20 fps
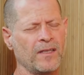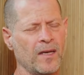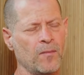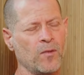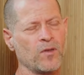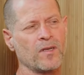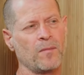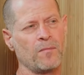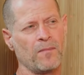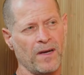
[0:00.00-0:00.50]

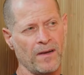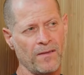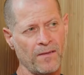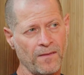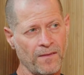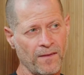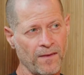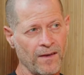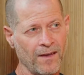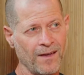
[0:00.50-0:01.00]
cameras a
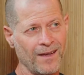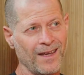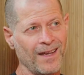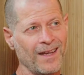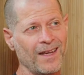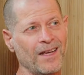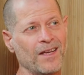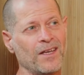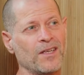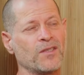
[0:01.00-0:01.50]
month.
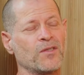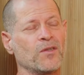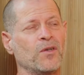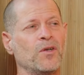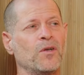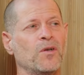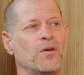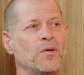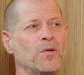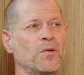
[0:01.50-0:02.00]

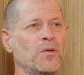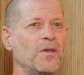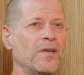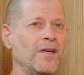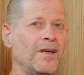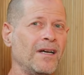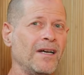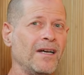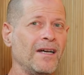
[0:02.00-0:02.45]
So